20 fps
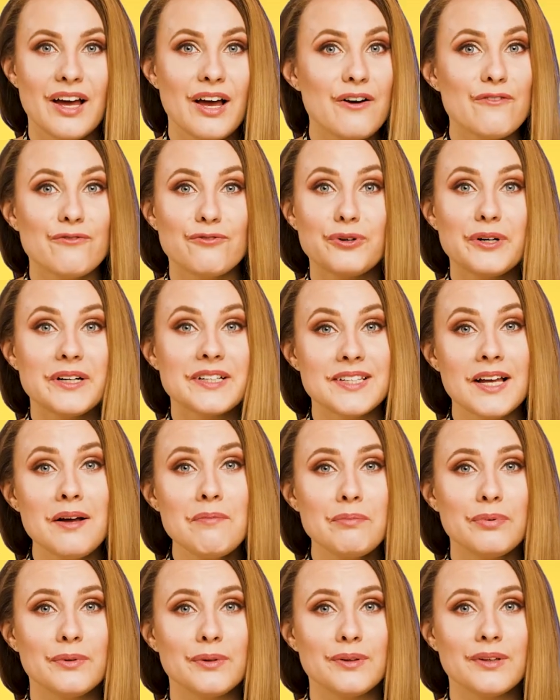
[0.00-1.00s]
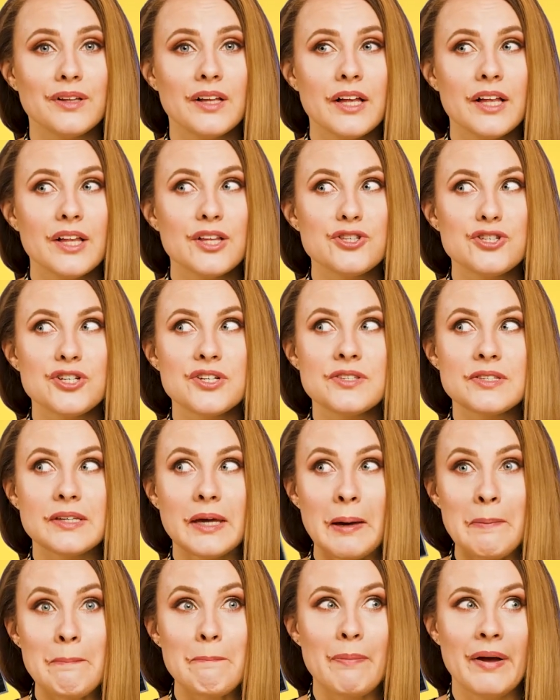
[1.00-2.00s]
For example, just
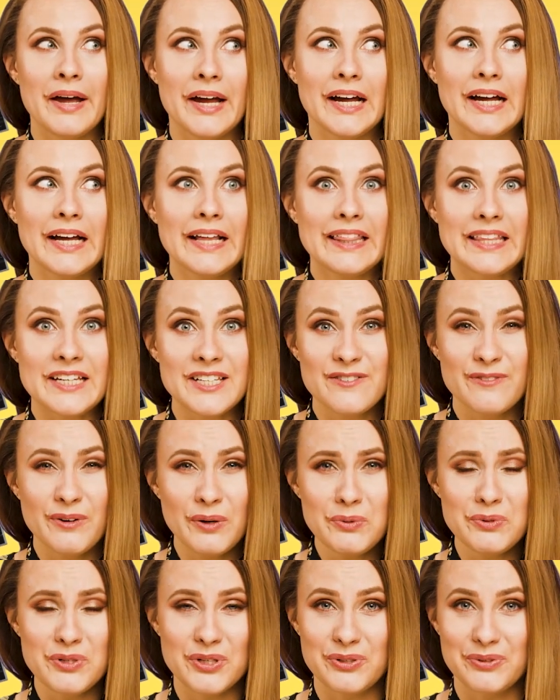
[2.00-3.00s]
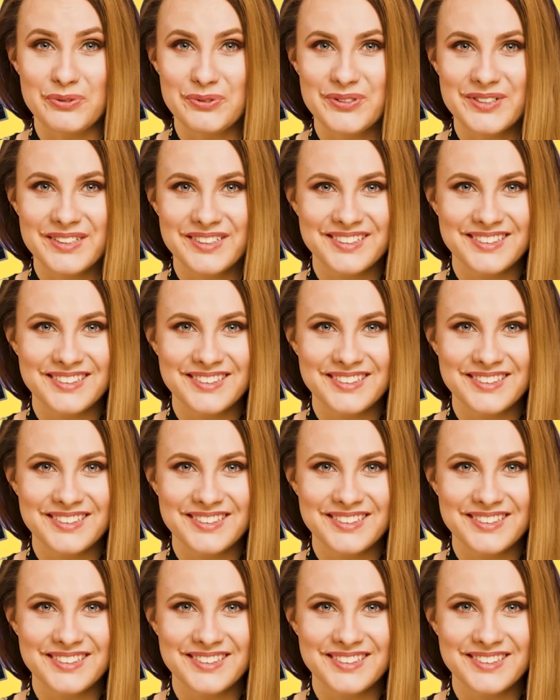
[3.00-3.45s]
compare these photos.